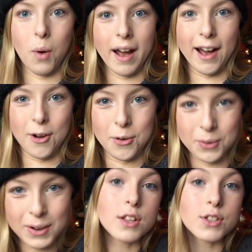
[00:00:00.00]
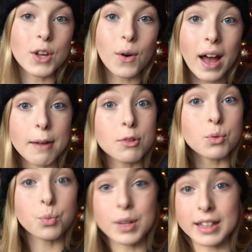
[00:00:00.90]
Wow. So I was
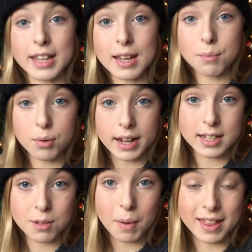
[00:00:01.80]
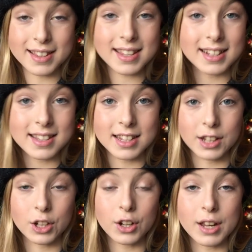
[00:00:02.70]
really impressed by this
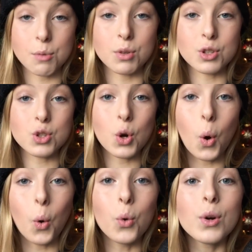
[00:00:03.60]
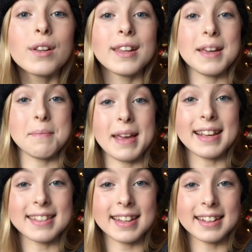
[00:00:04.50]
concealer. It was totally
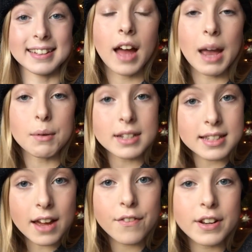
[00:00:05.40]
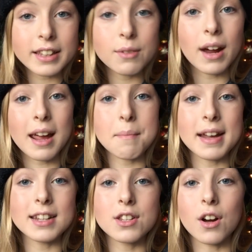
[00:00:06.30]
amazing. I would definitely
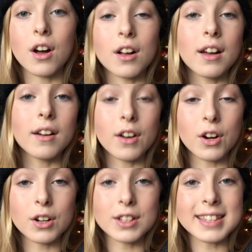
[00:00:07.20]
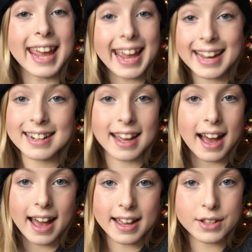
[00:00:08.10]
recommend it to all girls and
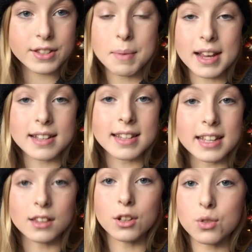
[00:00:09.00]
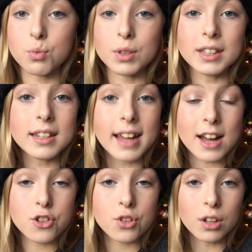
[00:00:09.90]
guys because it looks really
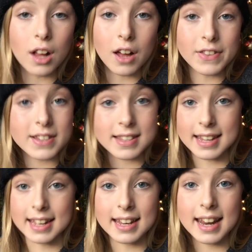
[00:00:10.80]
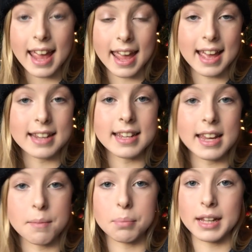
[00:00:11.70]
natural on the skin and
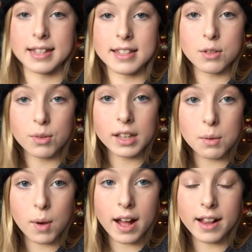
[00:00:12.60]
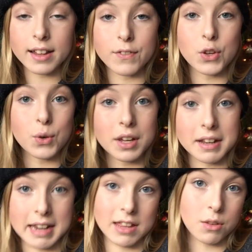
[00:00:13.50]
it blends in really well if you can
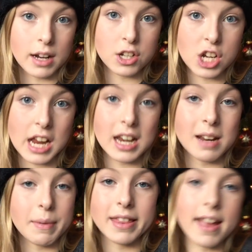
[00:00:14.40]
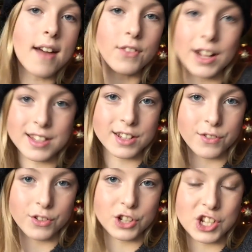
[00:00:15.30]
get the right shade. And I mean, they have lots of
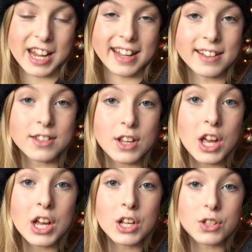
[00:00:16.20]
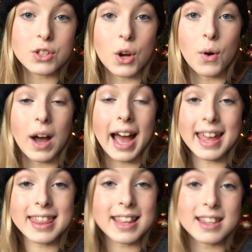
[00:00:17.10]
different shades. So I
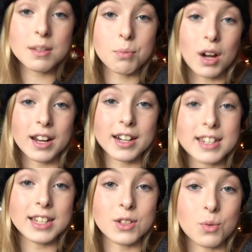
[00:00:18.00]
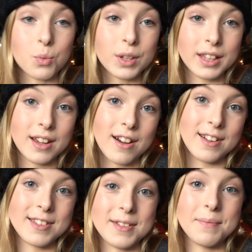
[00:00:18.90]
think this product is really
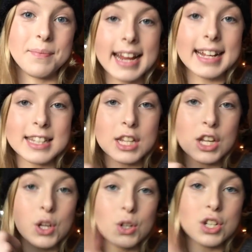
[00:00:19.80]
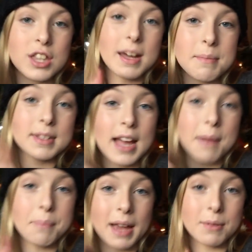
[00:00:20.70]
awesome. It gets huge thumbs
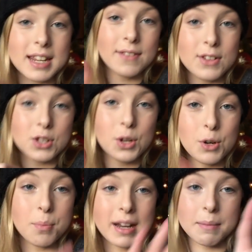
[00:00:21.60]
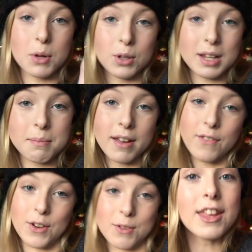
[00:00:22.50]
up. I would give it two, but I'm holding my
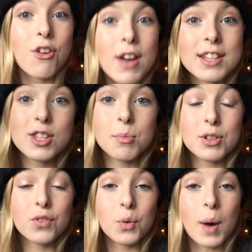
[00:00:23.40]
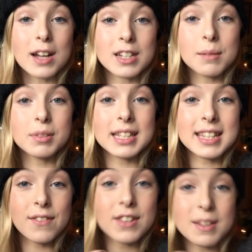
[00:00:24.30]
phone. Thank you guys so much for watching.
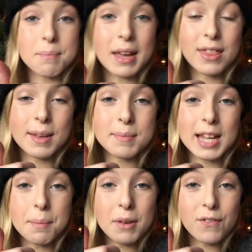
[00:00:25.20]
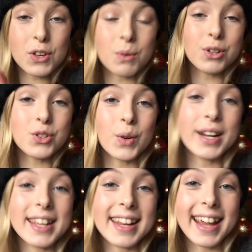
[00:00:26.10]
Please give this a big thumbs up if you
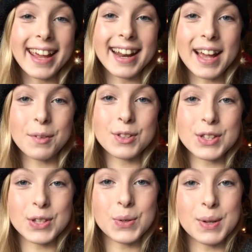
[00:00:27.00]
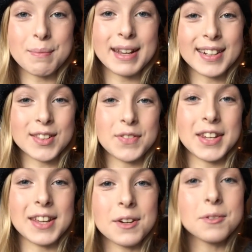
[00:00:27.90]
enjoyed it, and I will see you in my next
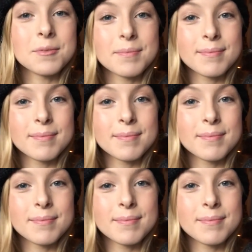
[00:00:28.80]
video.